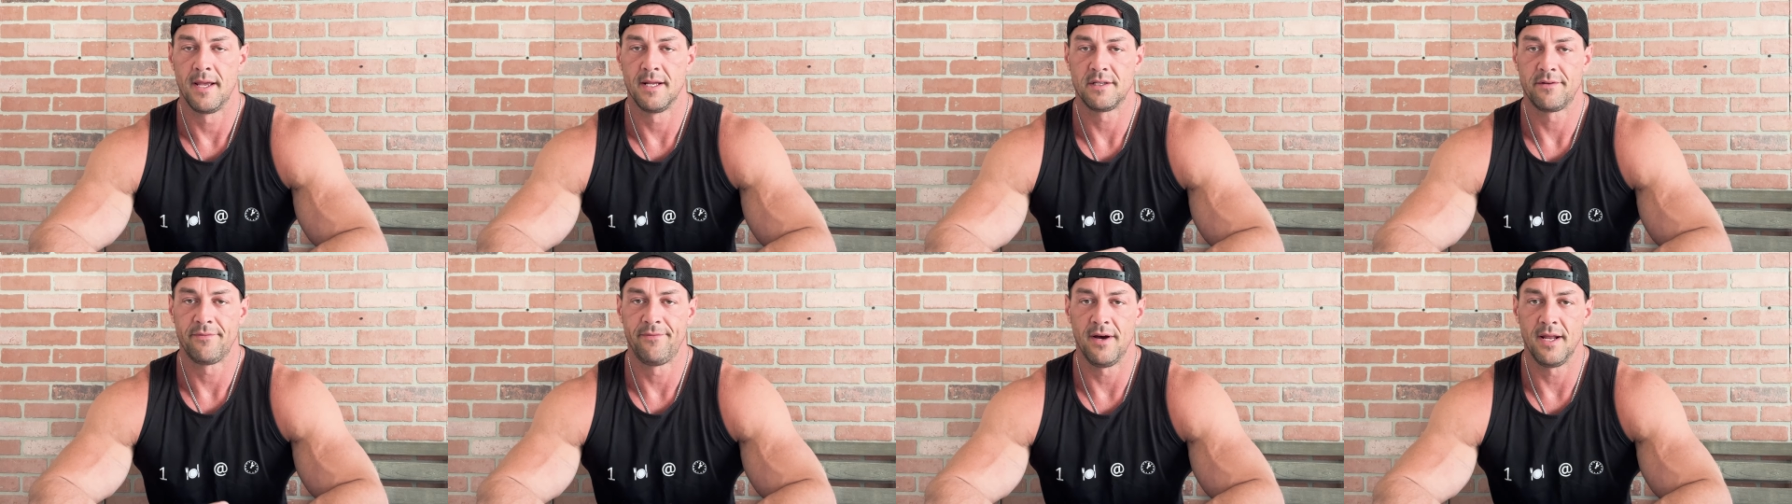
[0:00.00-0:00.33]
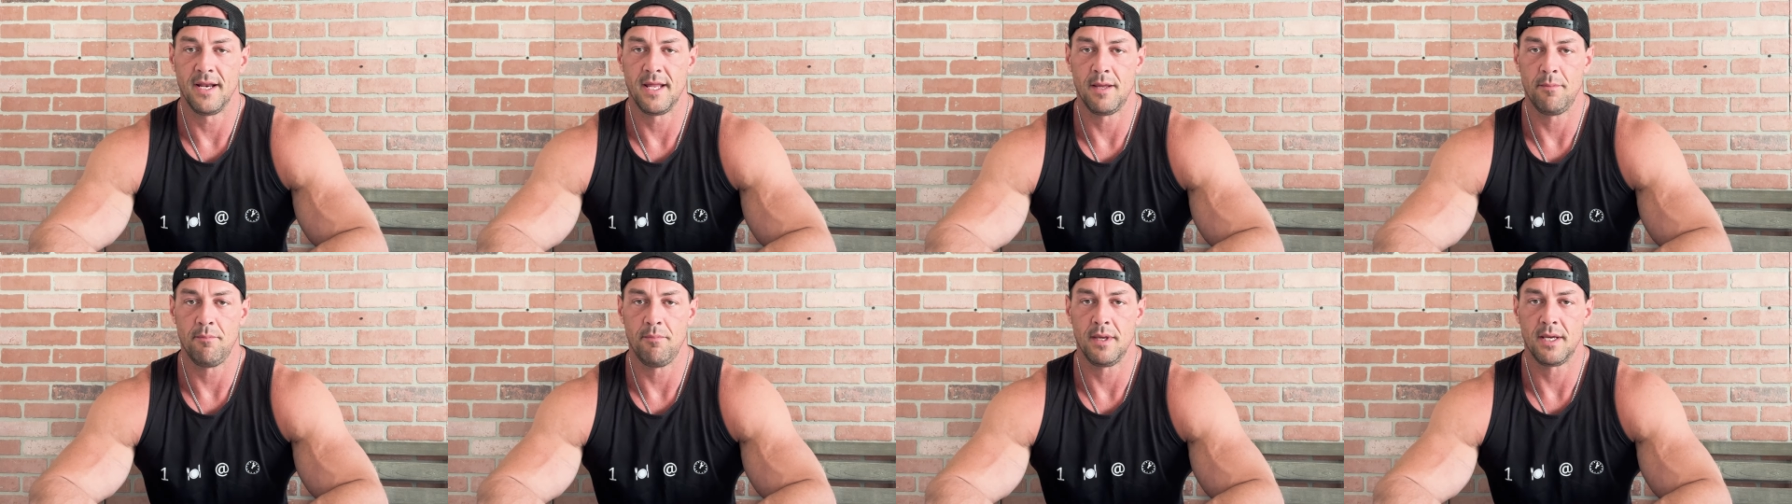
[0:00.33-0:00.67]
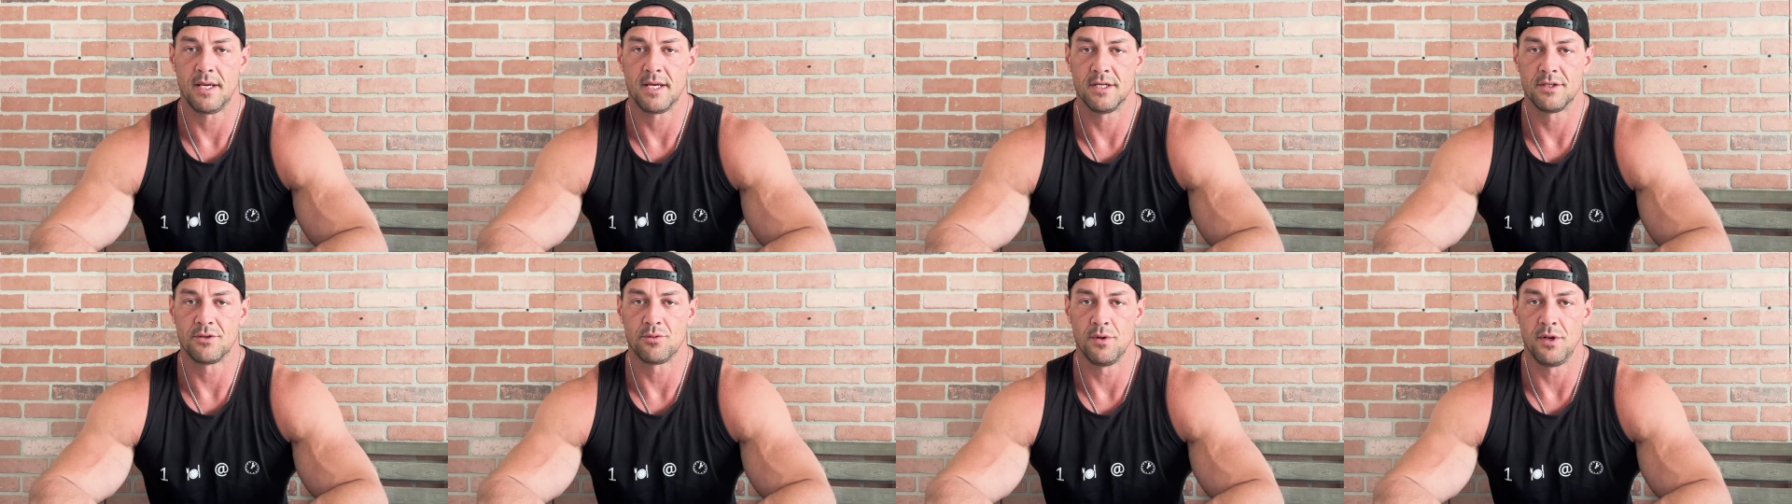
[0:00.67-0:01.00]
It's funny
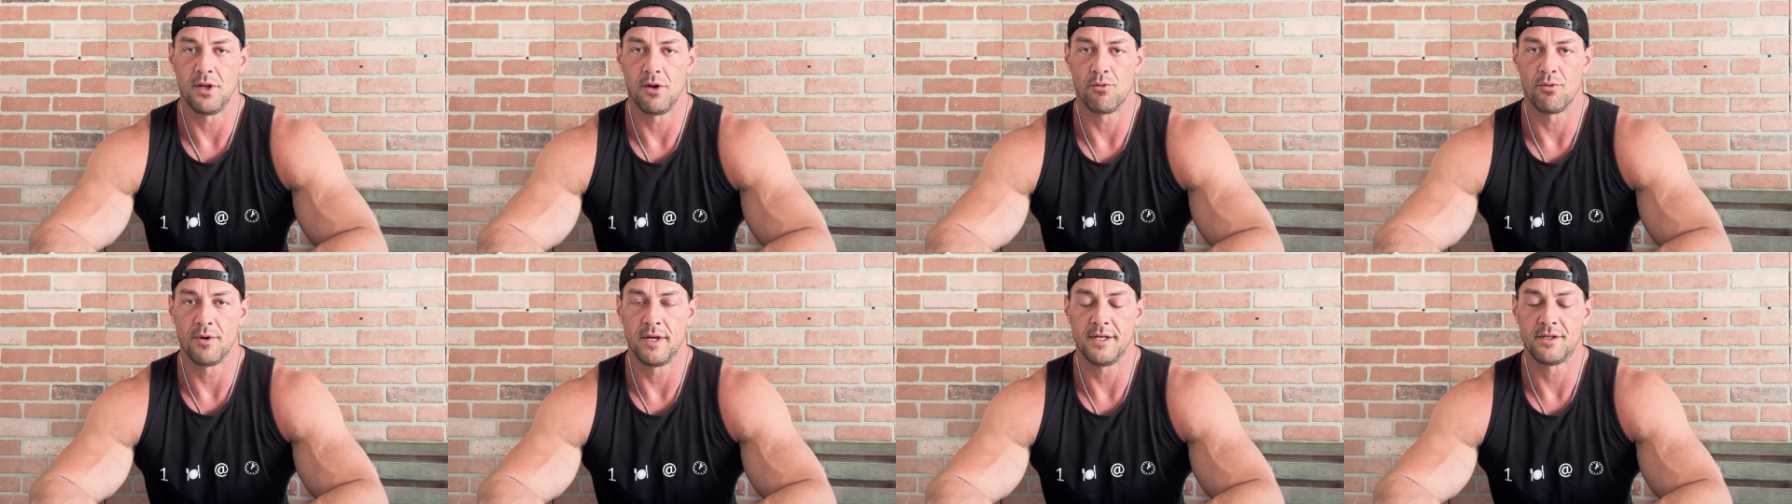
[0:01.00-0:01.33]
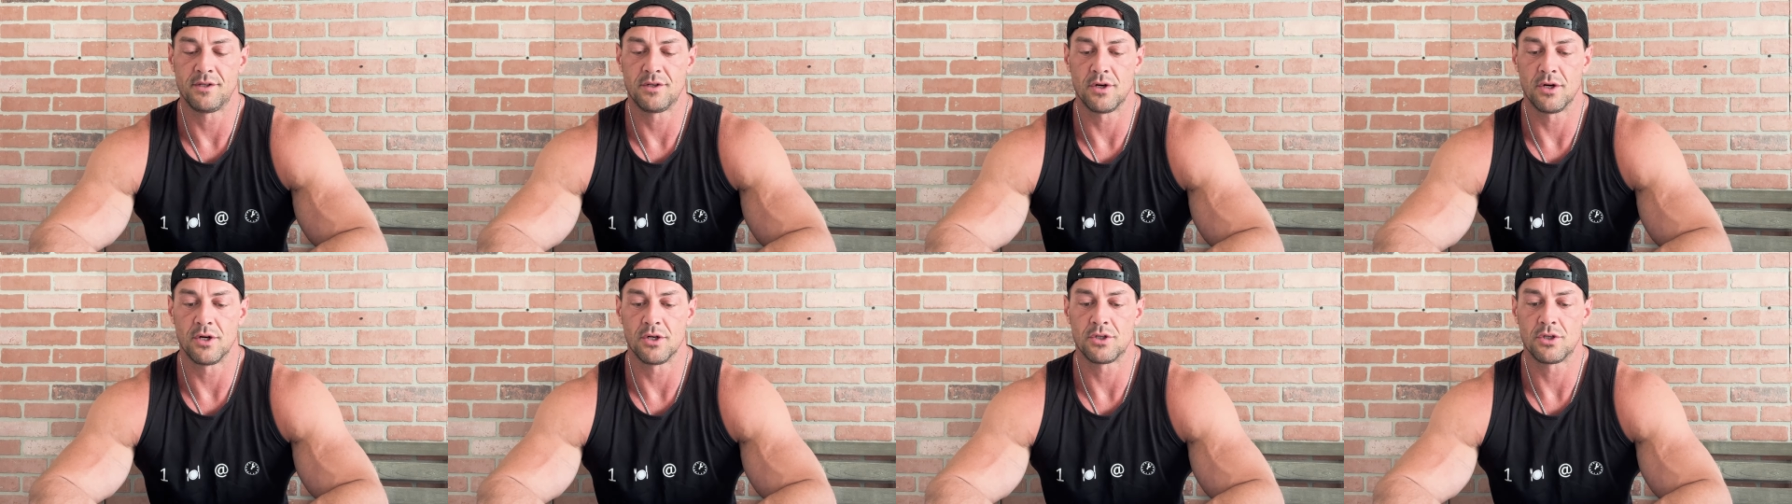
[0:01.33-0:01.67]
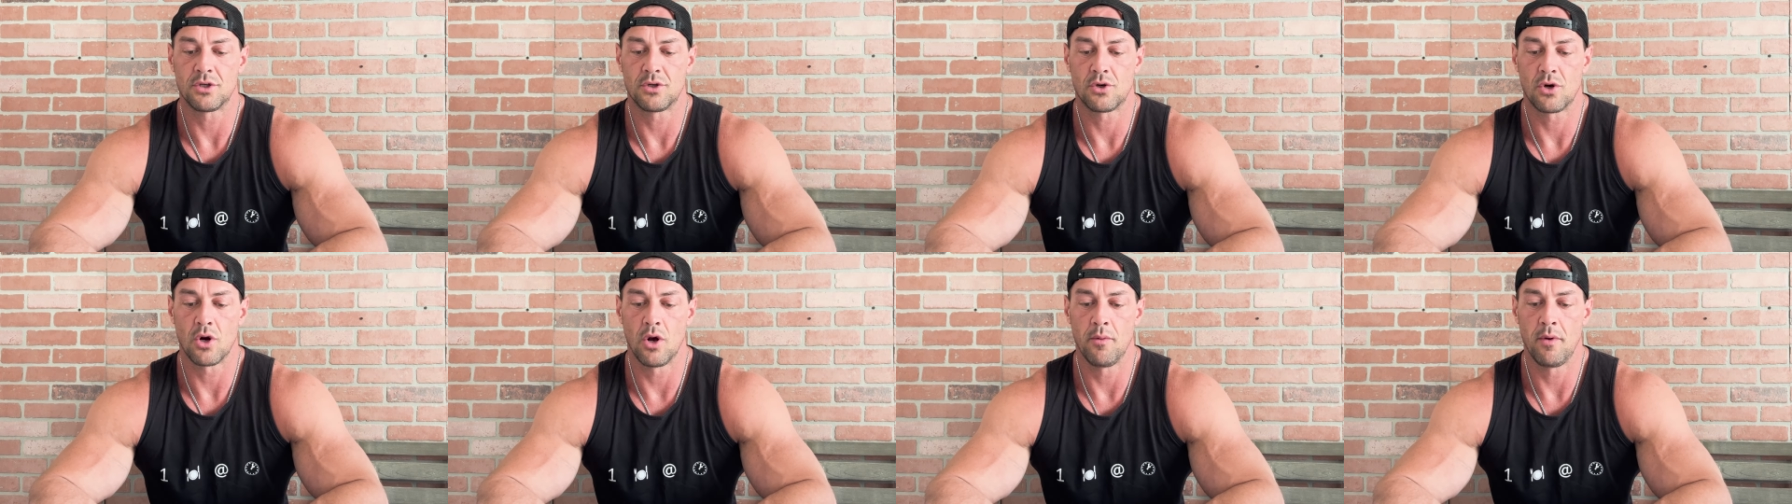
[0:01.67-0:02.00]
because when you
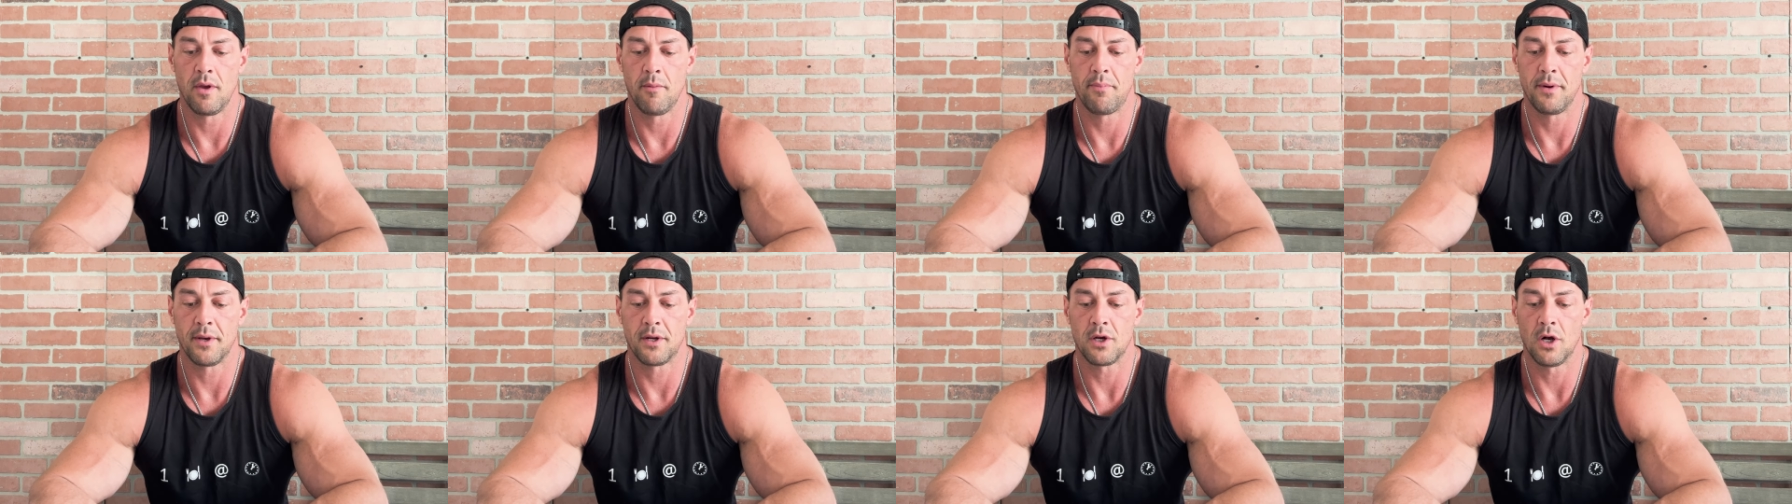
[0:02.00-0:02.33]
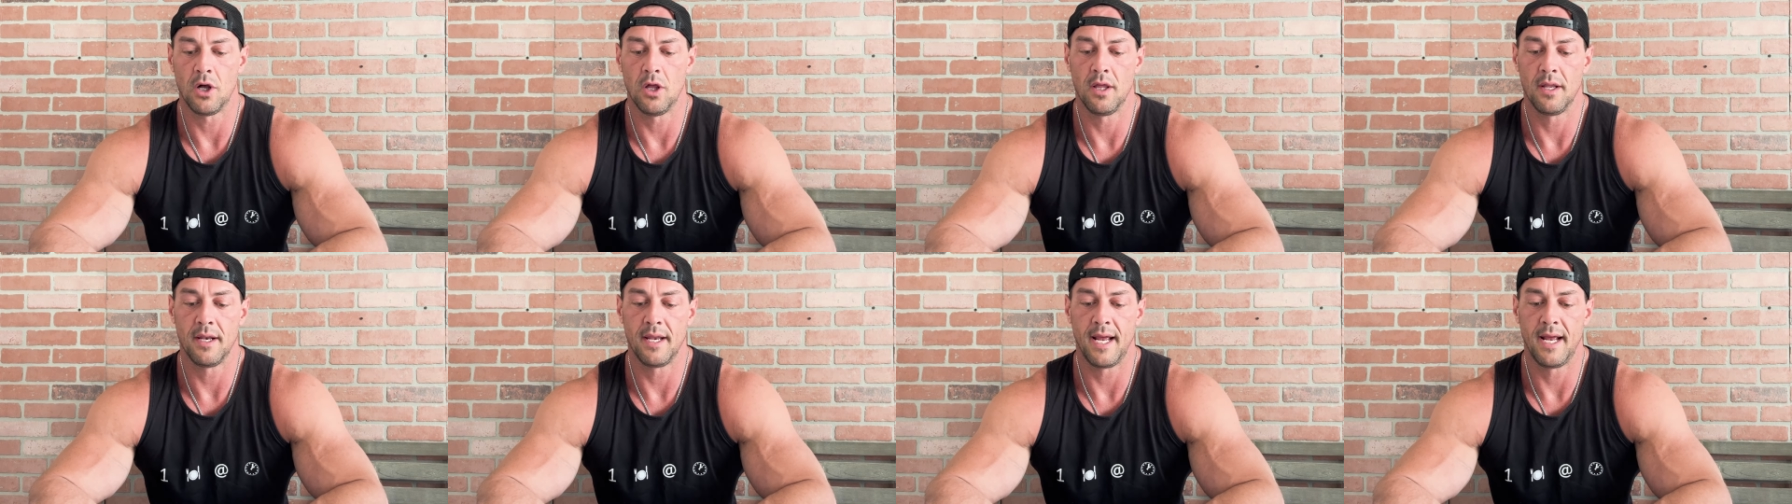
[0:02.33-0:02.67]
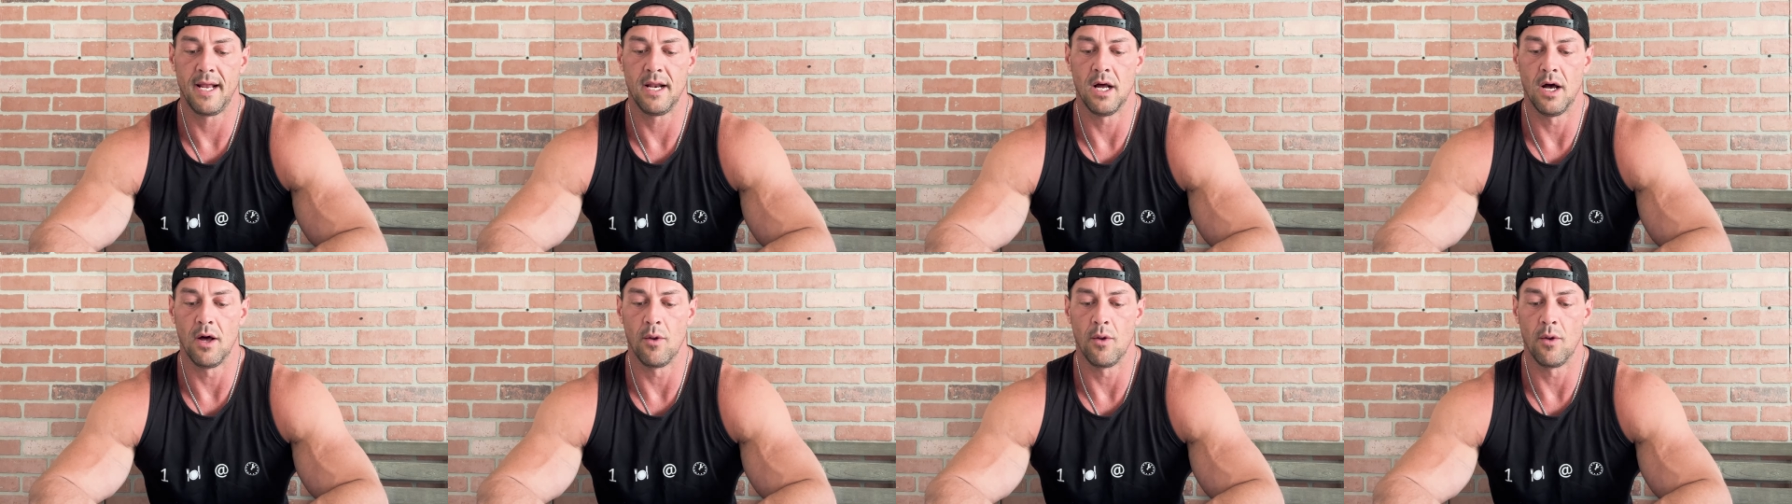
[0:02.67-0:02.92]
research chromium picolinate,